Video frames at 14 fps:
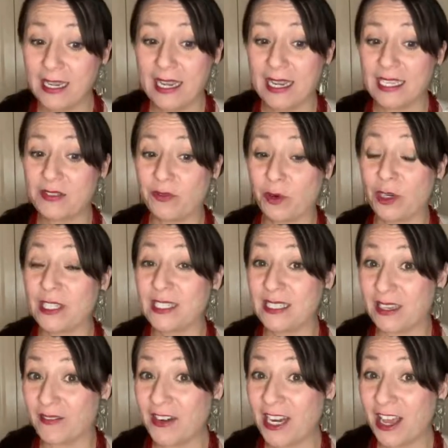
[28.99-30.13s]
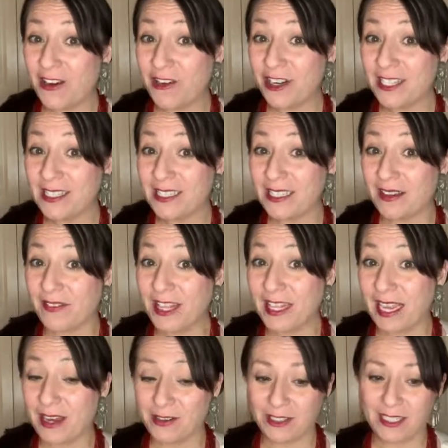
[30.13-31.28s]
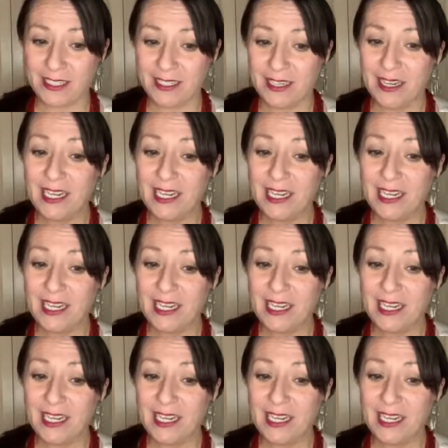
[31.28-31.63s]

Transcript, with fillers: is for 707000